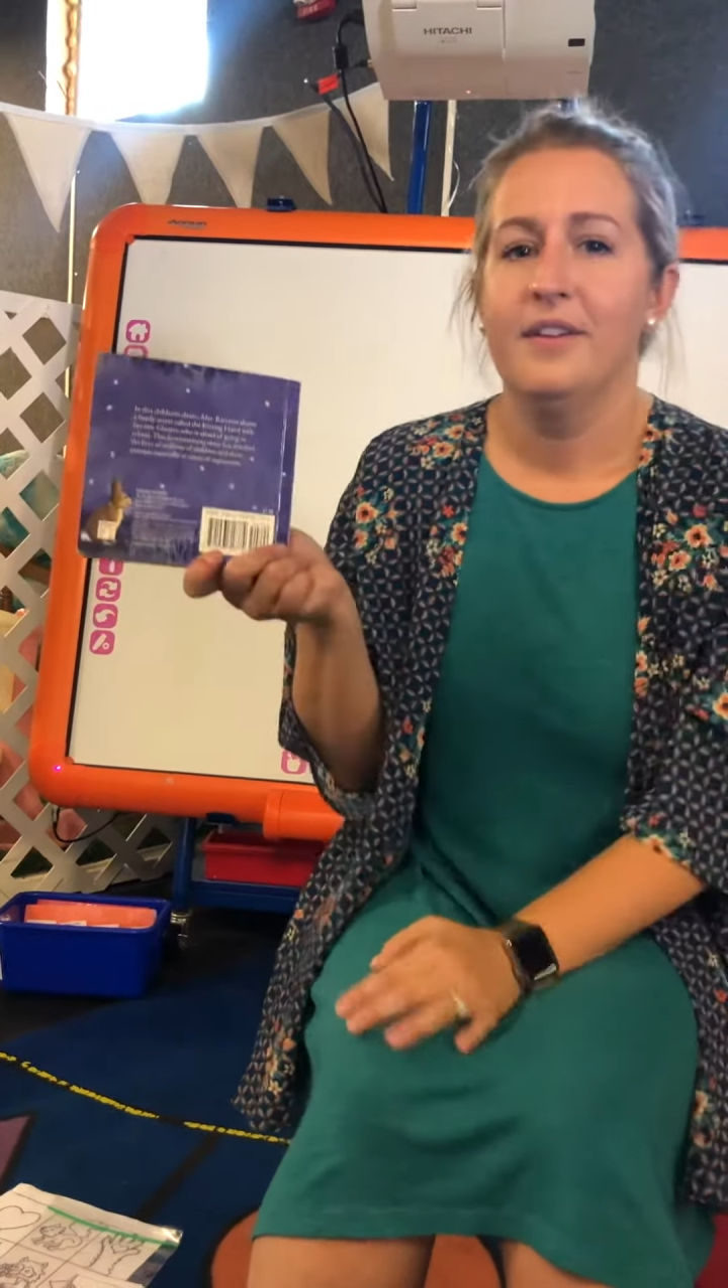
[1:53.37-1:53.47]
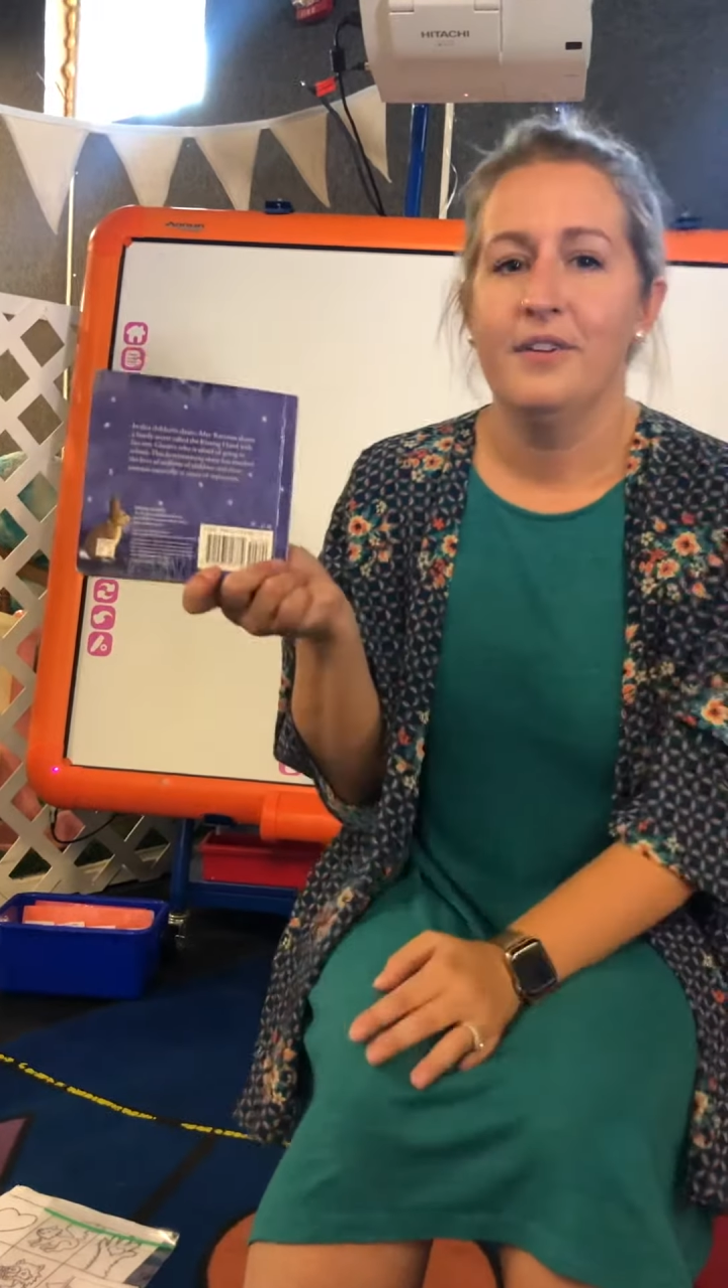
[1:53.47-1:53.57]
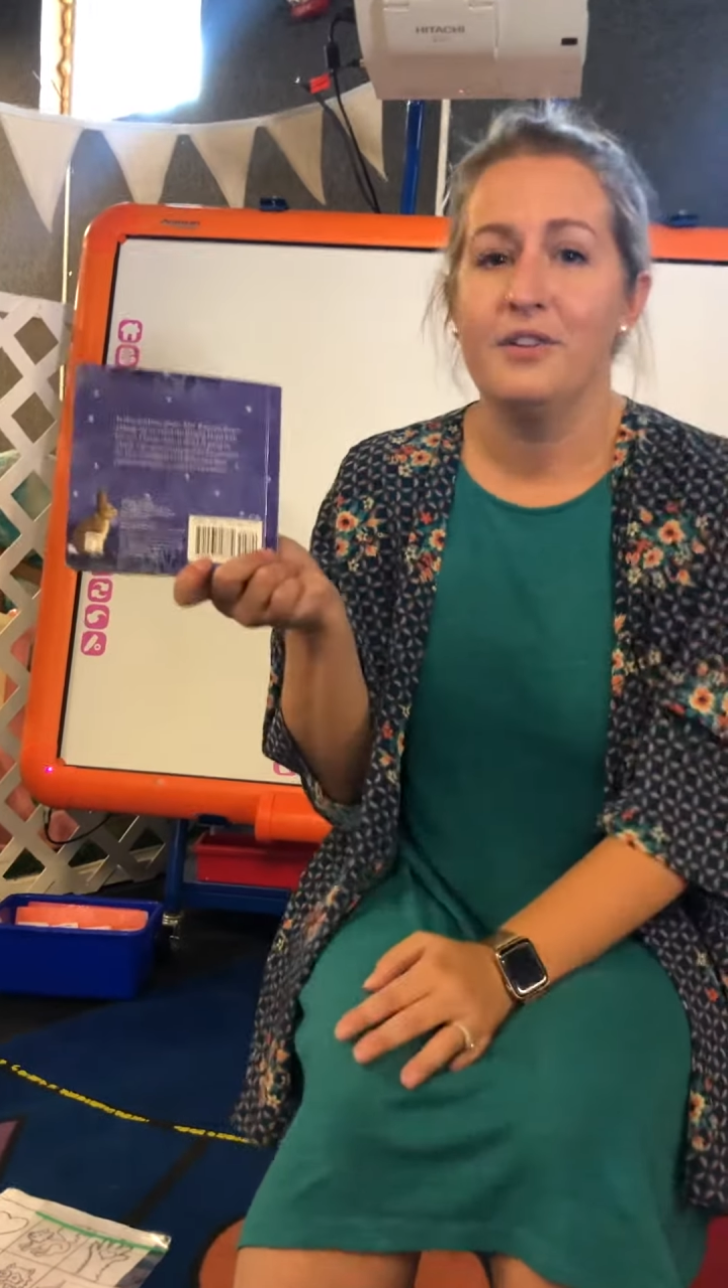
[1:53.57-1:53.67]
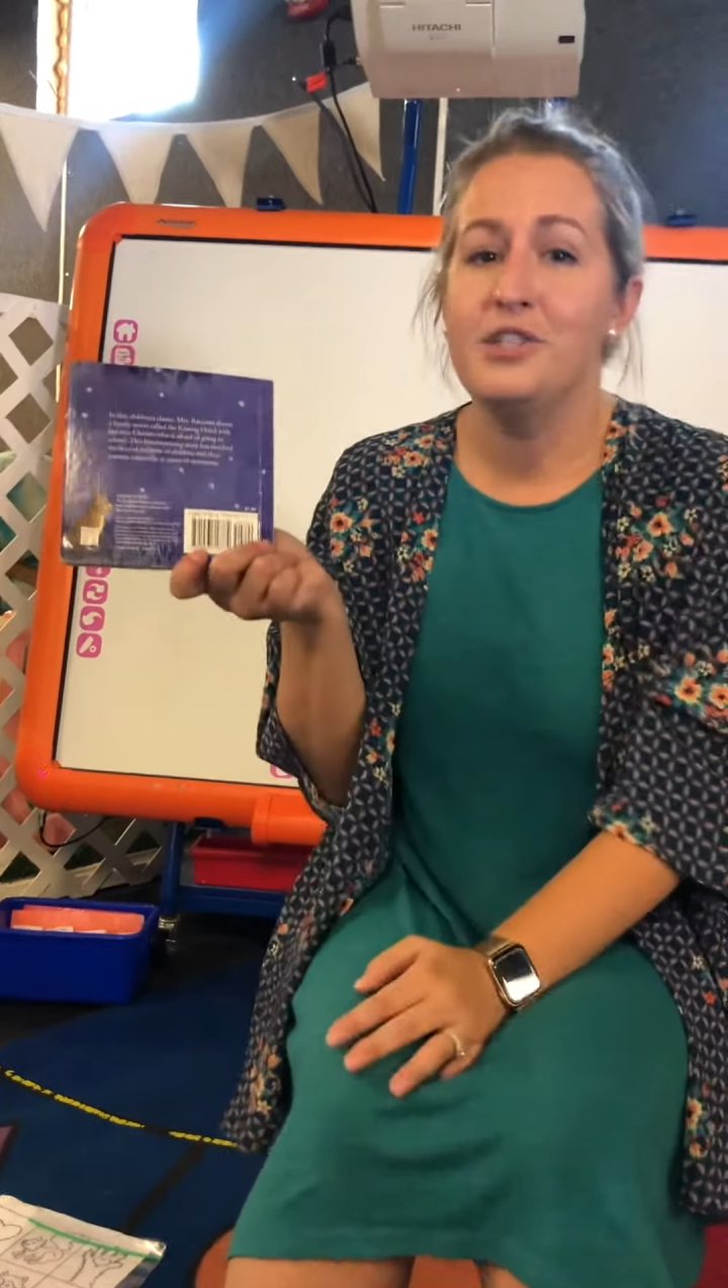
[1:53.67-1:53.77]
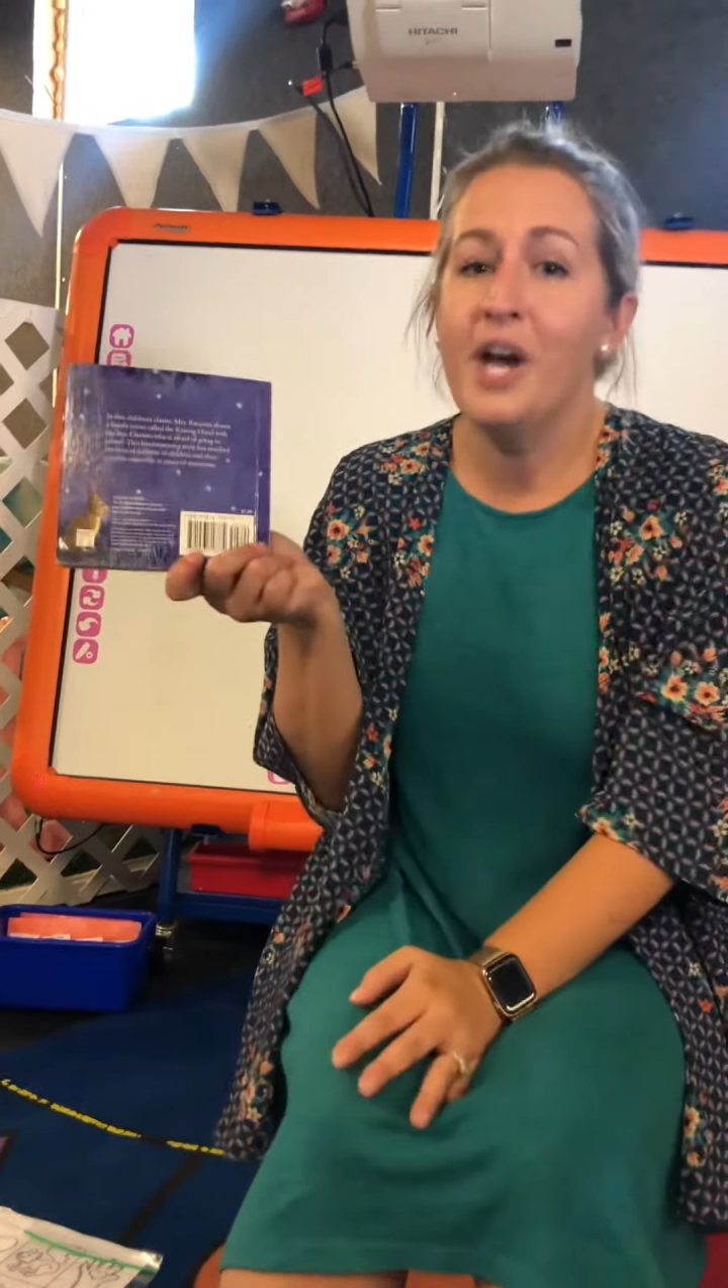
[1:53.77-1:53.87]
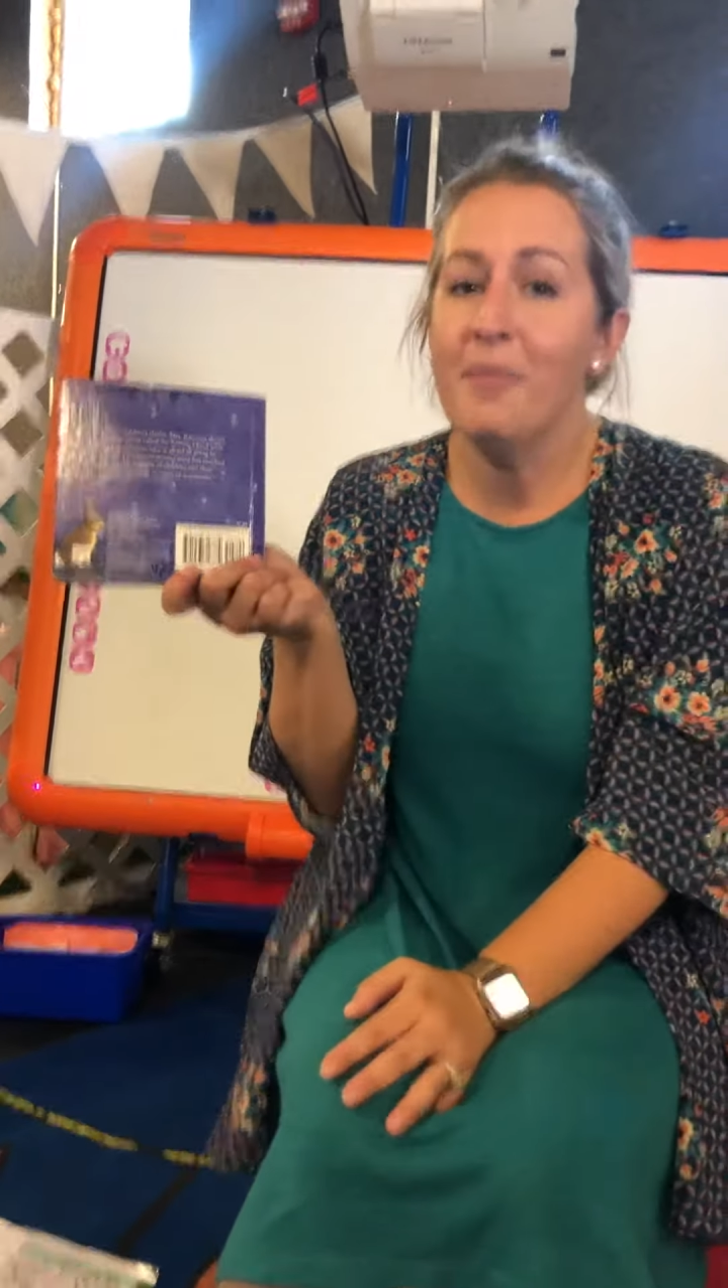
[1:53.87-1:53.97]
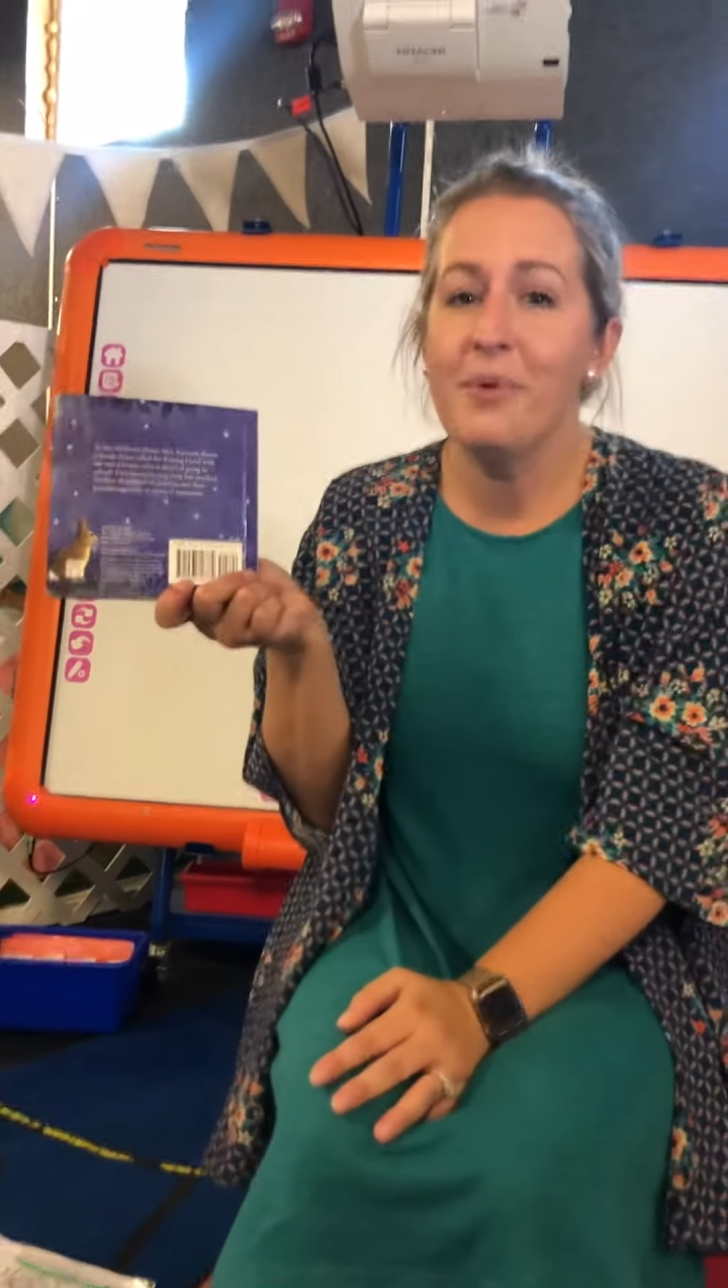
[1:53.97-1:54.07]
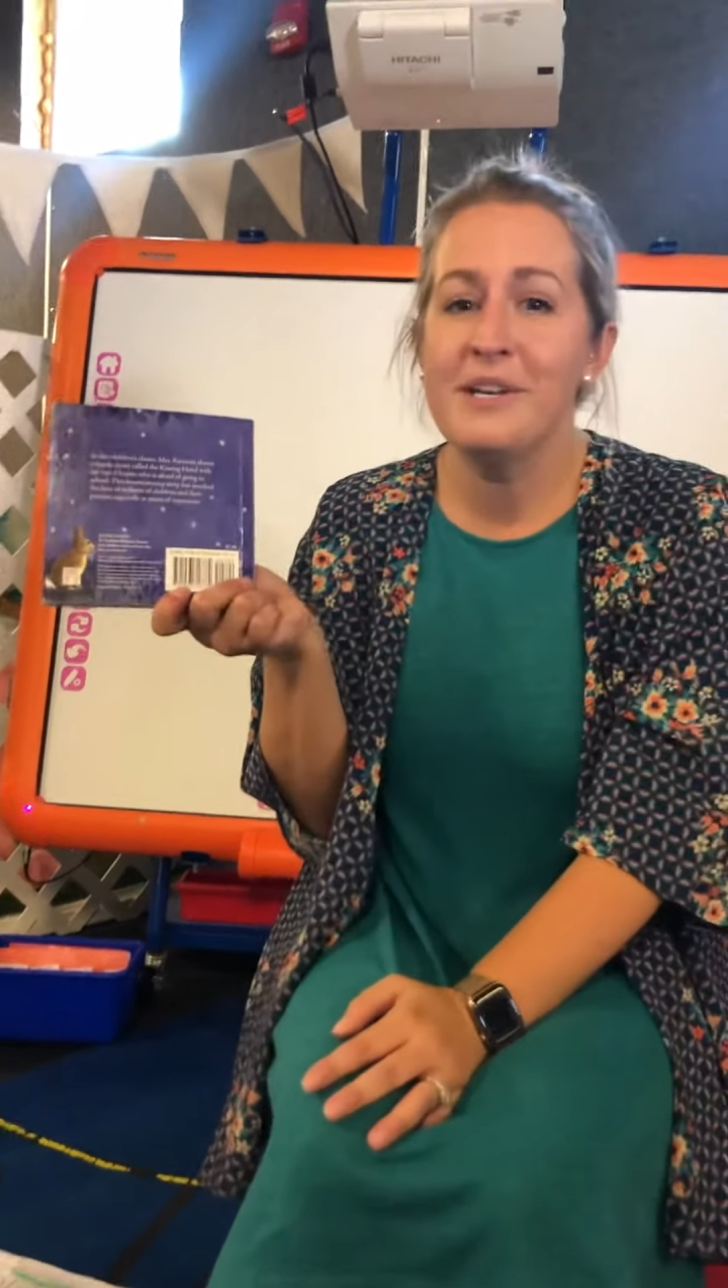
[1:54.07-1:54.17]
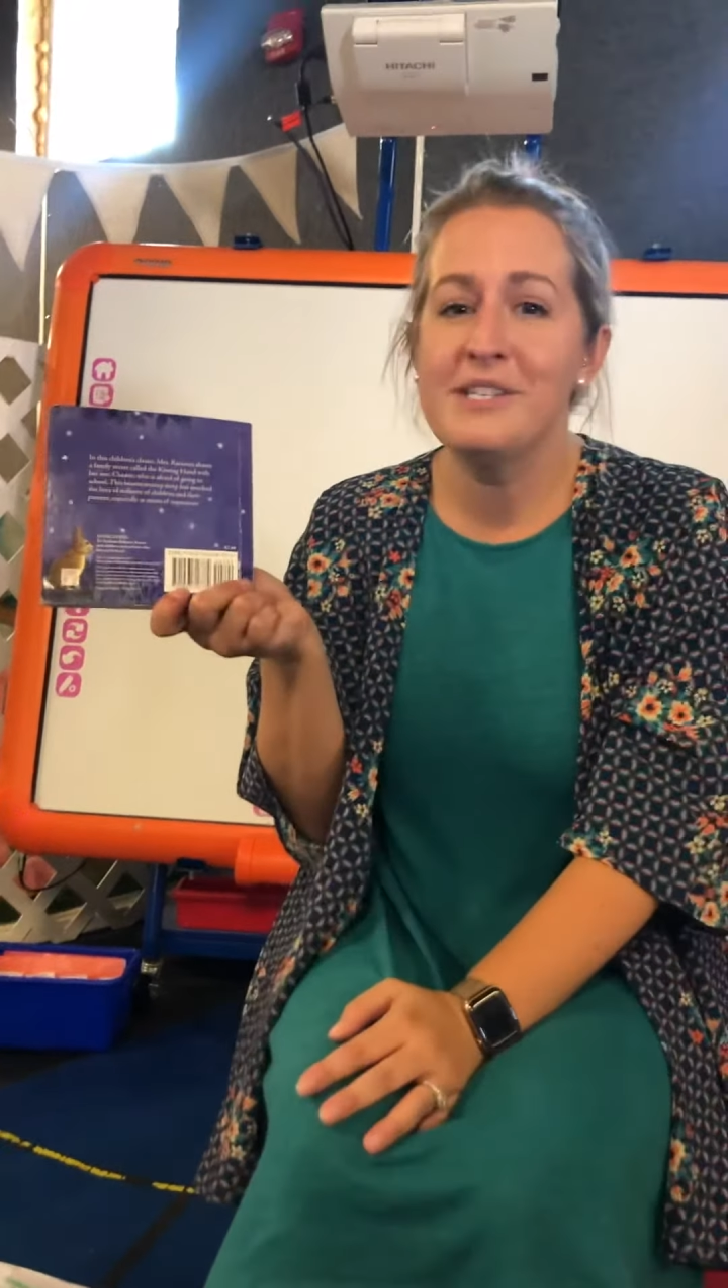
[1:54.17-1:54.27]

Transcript: Good job, boys and